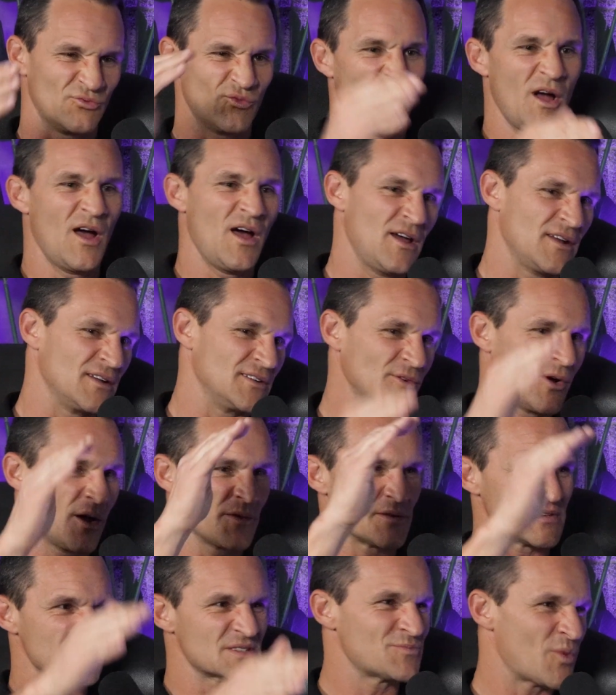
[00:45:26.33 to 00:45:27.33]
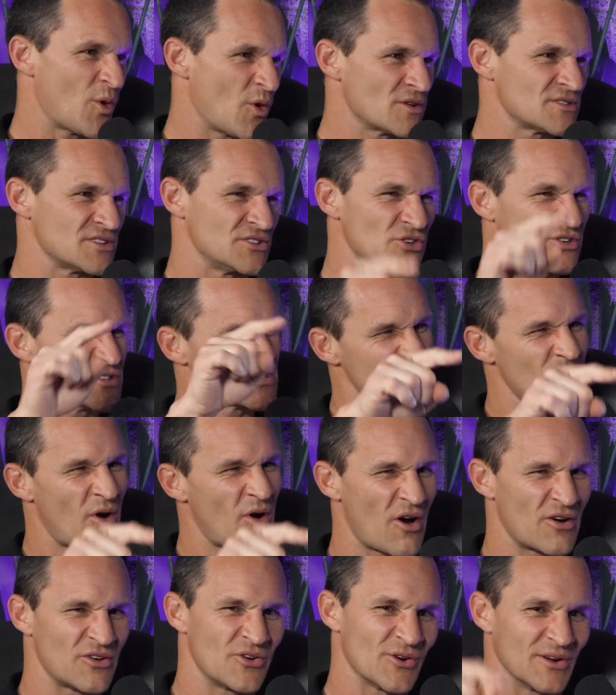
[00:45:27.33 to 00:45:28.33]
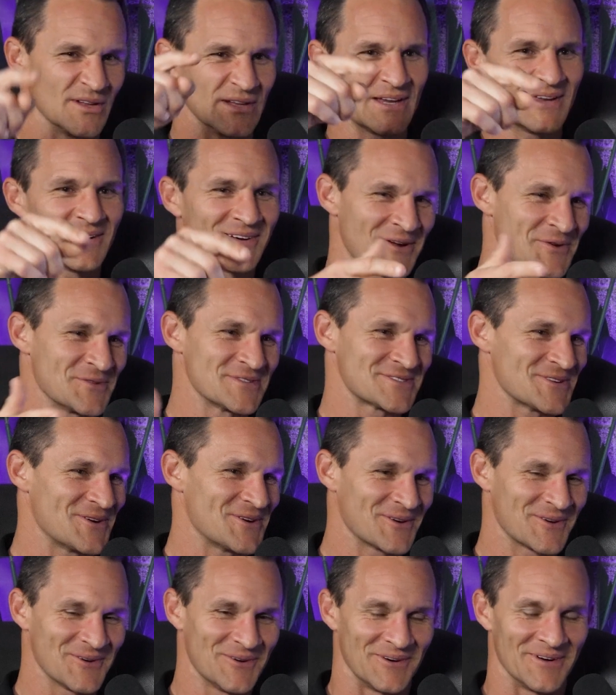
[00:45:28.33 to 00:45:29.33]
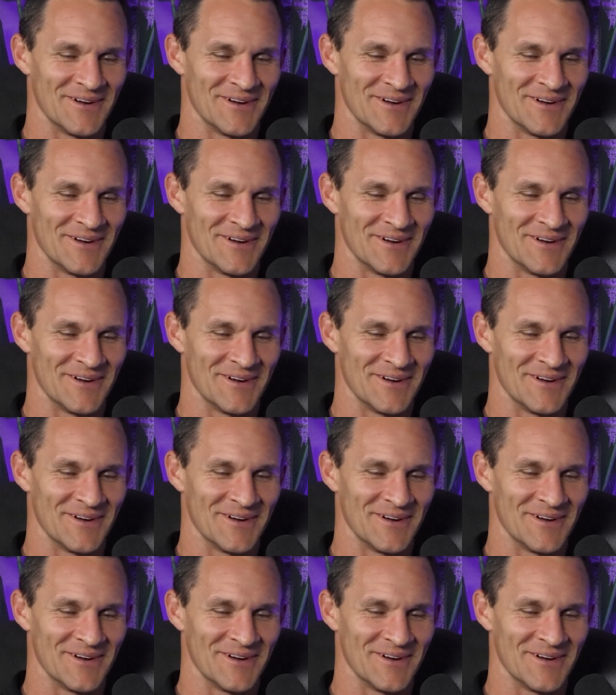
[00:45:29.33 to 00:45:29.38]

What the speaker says: run and do all these sports and you're smart and you're a leader. It was so cool.